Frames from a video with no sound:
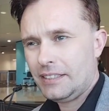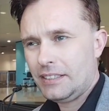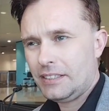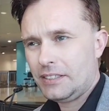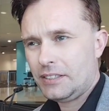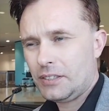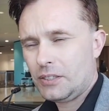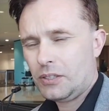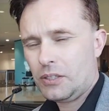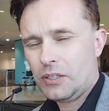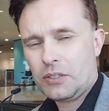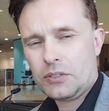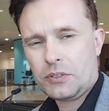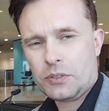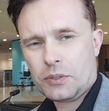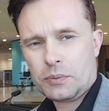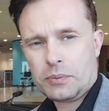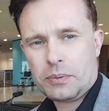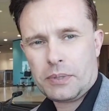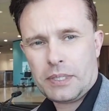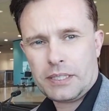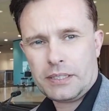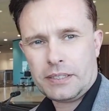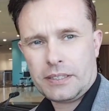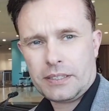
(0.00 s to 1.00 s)
It's the closest
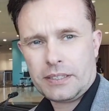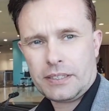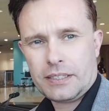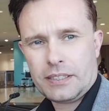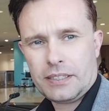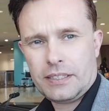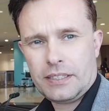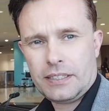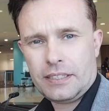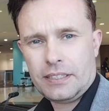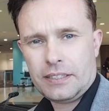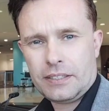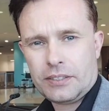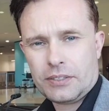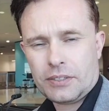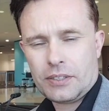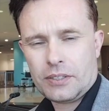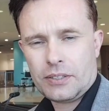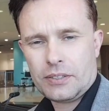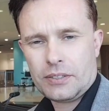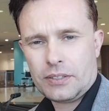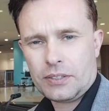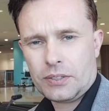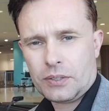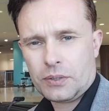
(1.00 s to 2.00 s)
place to Sydney,
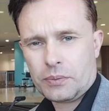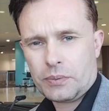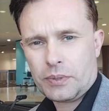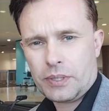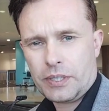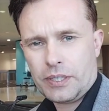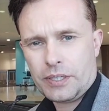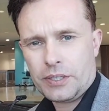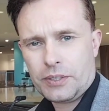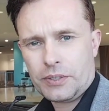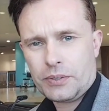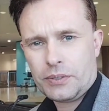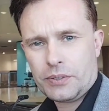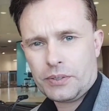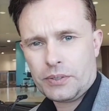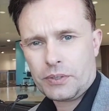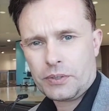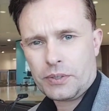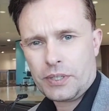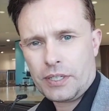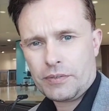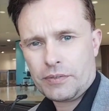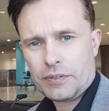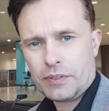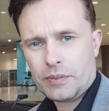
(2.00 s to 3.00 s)
so this is where I do the
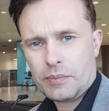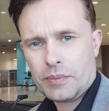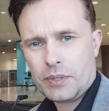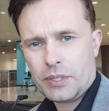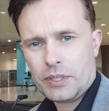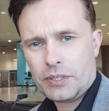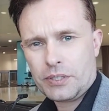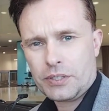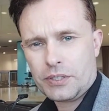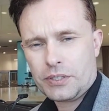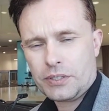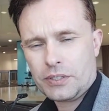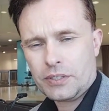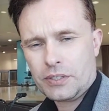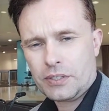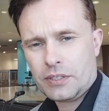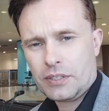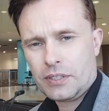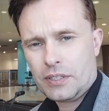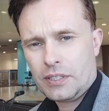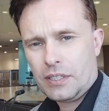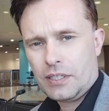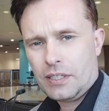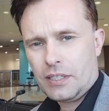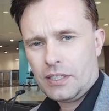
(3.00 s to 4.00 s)
travel immersions.
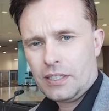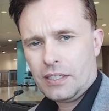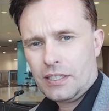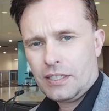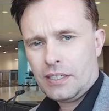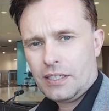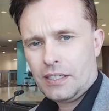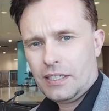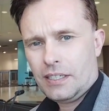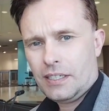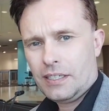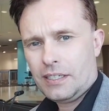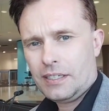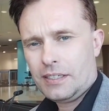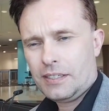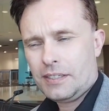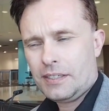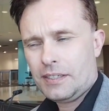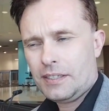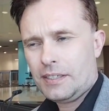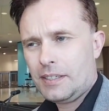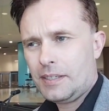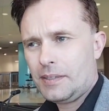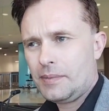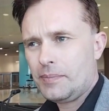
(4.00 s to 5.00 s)
And
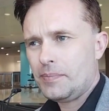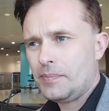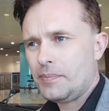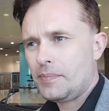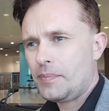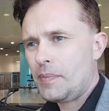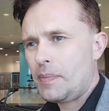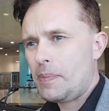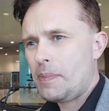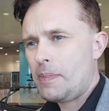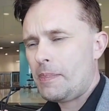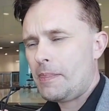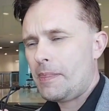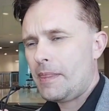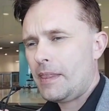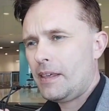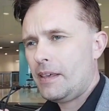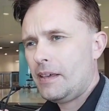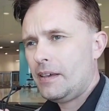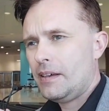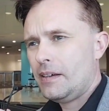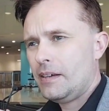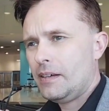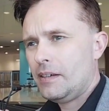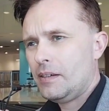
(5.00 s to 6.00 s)

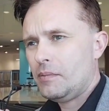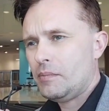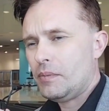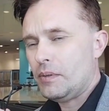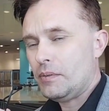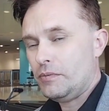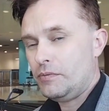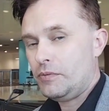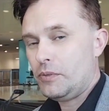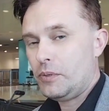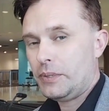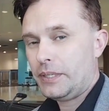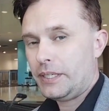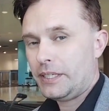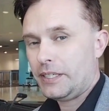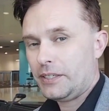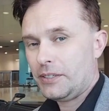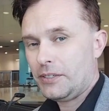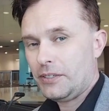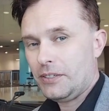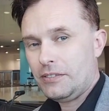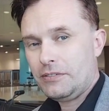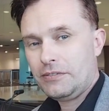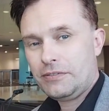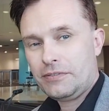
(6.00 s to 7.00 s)
before we kick
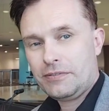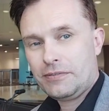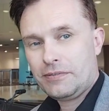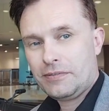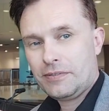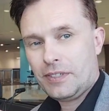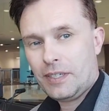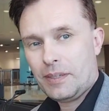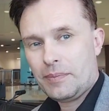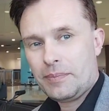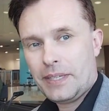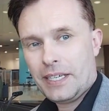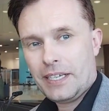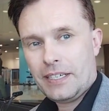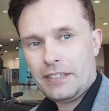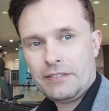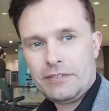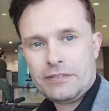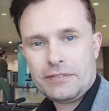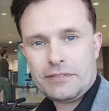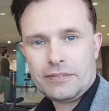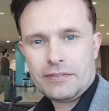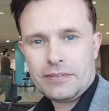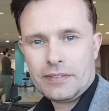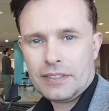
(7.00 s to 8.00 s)
it off, I'm Dave,
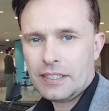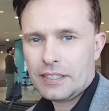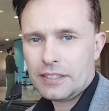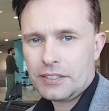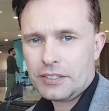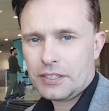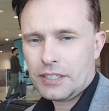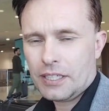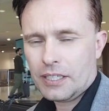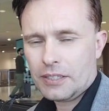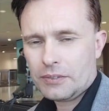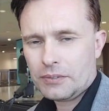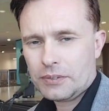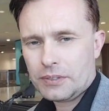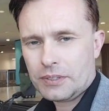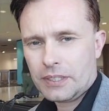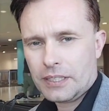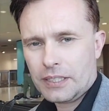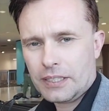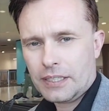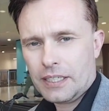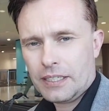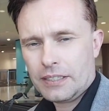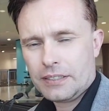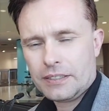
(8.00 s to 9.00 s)
and this channel is
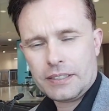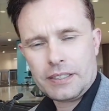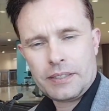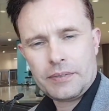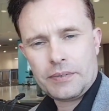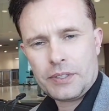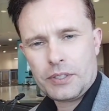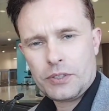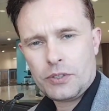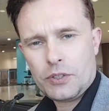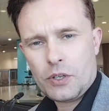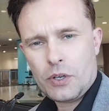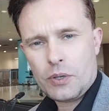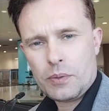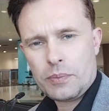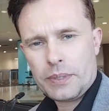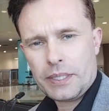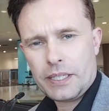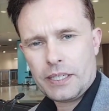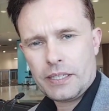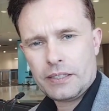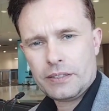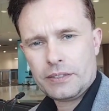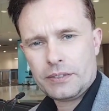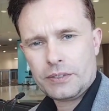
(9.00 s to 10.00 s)
dedicated to giving you no
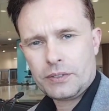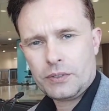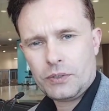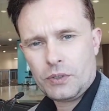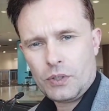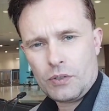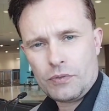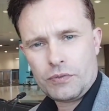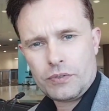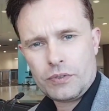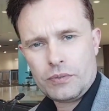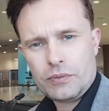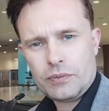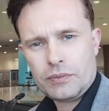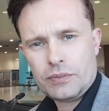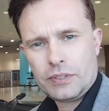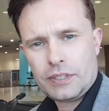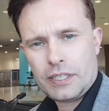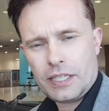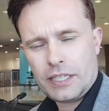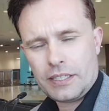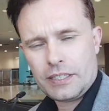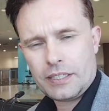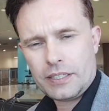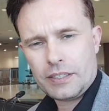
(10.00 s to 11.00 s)
BS novel
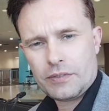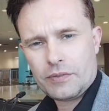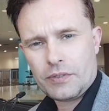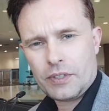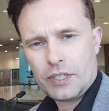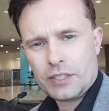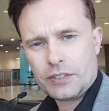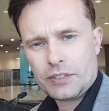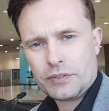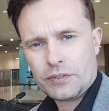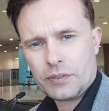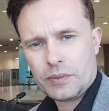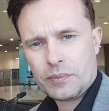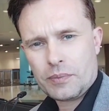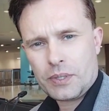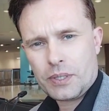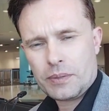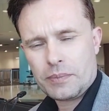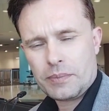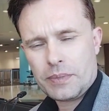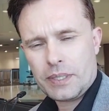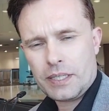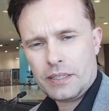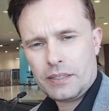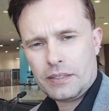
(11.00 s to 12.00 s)
dating advice for the
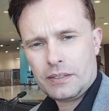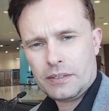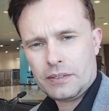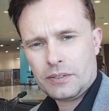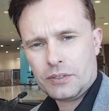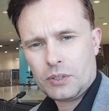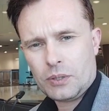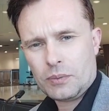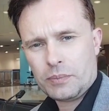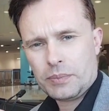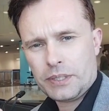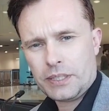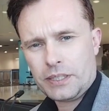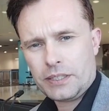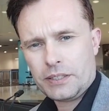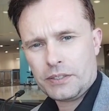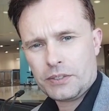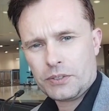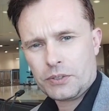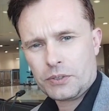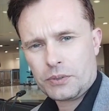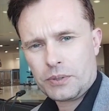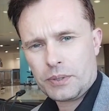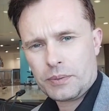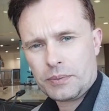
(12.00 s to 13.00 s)
modern man. Top link in the
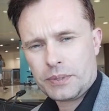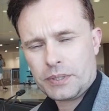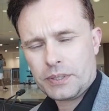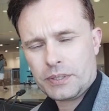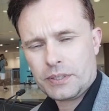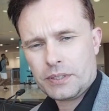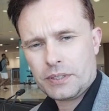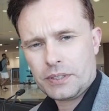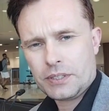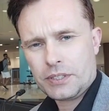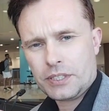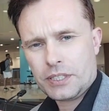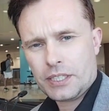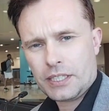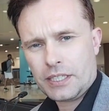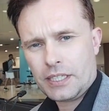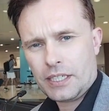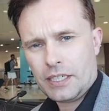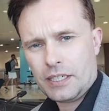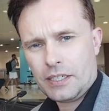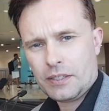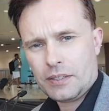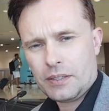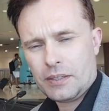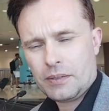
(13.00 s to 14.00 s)
description, check
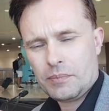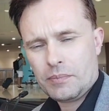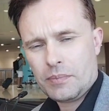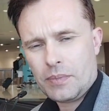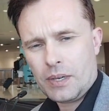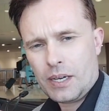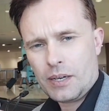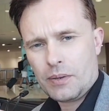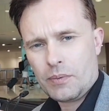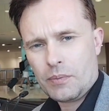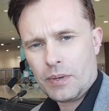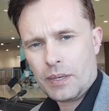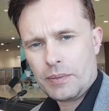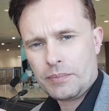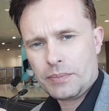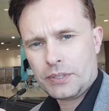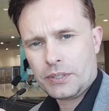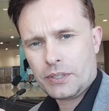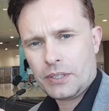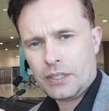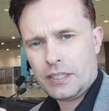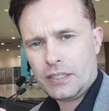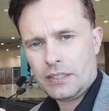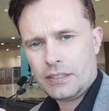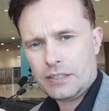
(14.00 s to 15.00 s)
out my
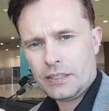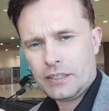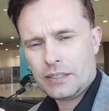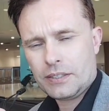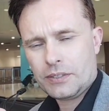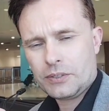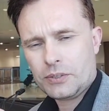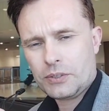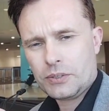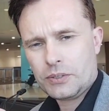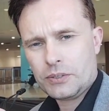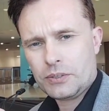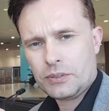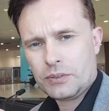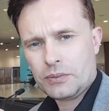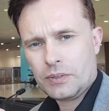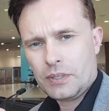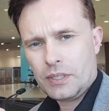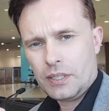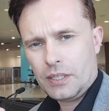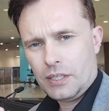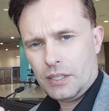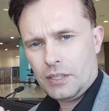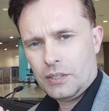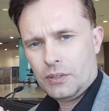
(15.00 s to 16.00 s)
website and to
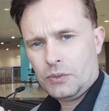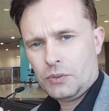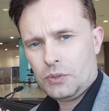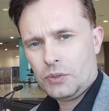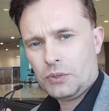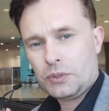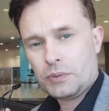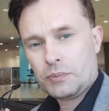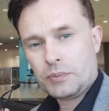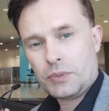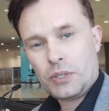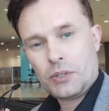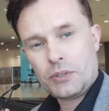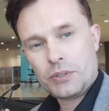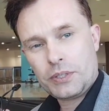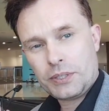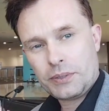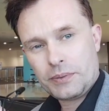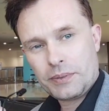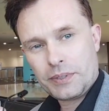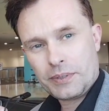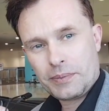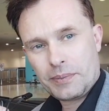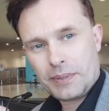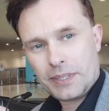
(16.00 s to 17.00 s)
do some
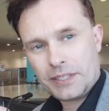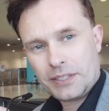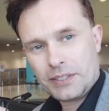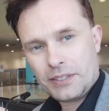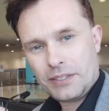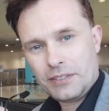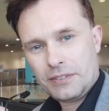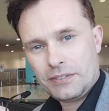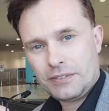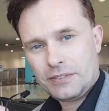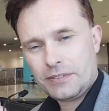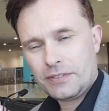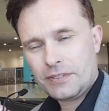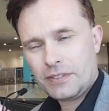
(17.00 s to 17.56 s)
coaching with myself.